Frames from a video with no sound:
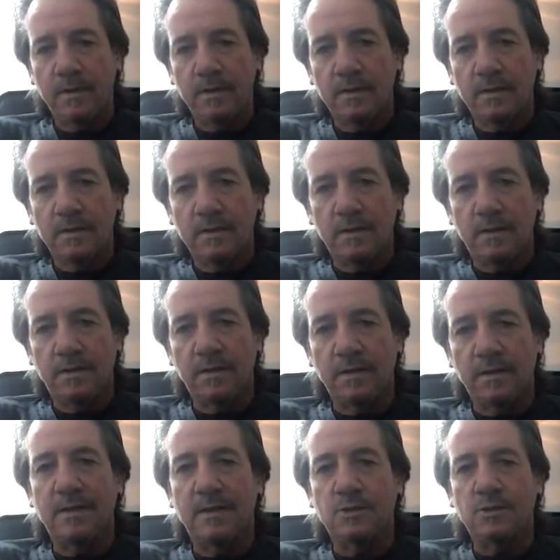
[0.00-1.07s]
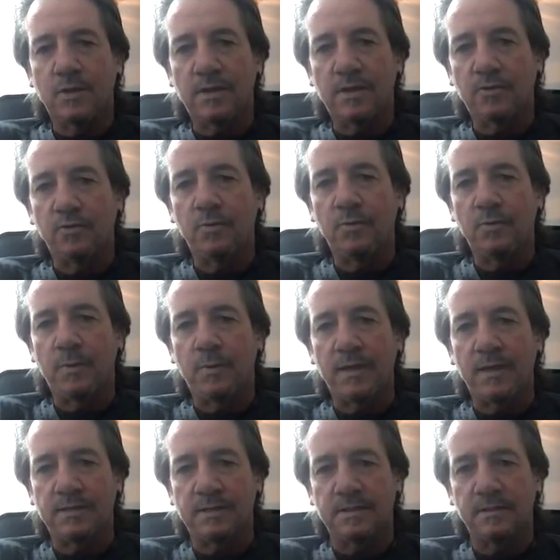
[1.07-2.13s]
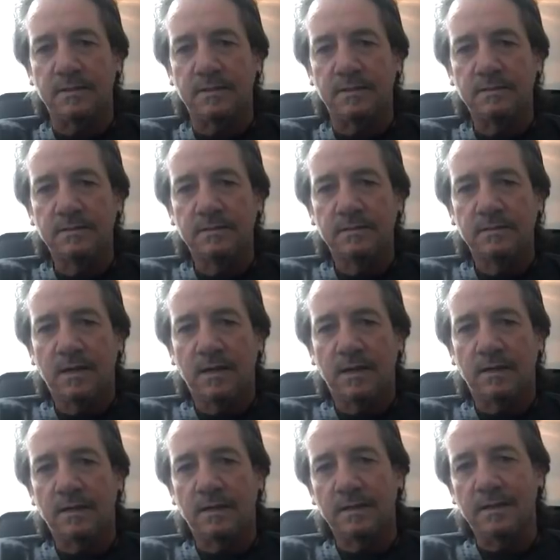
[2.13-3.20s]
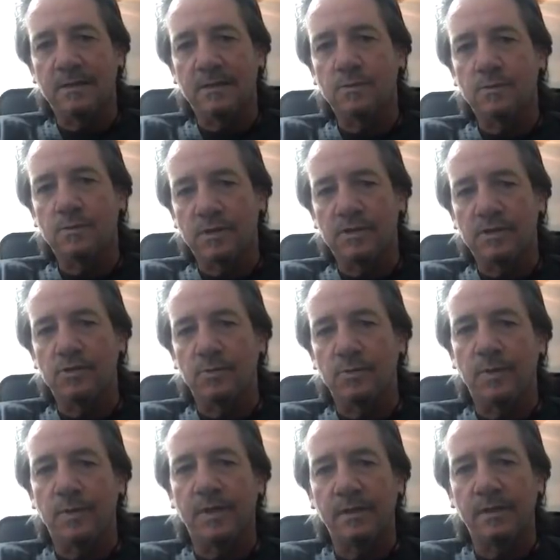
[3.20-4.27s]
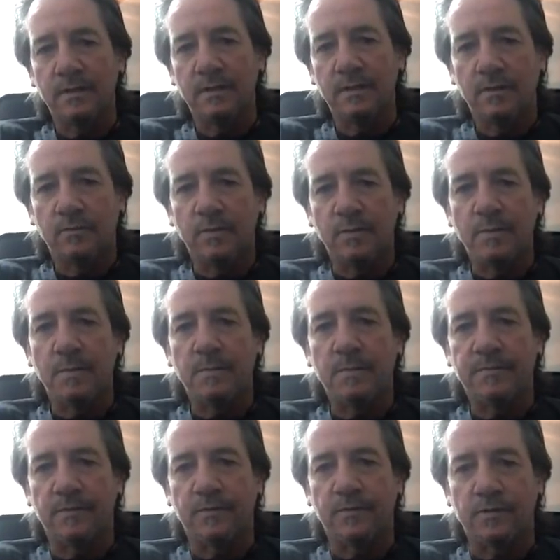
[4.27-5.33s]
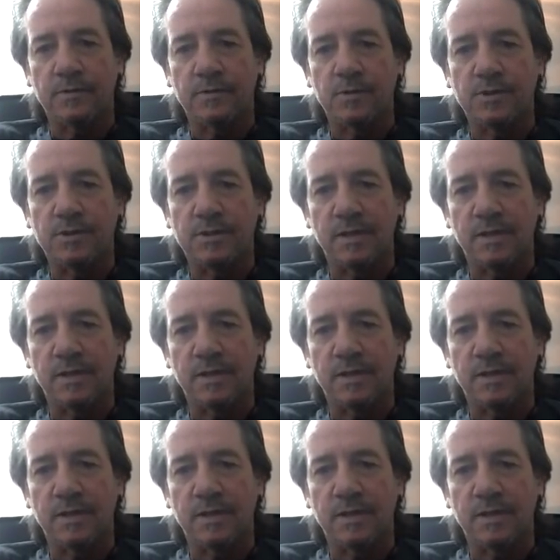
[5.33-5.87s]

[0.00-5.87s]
I think that's what that group of players did. And I think that's what they should be remembered for as much as anything.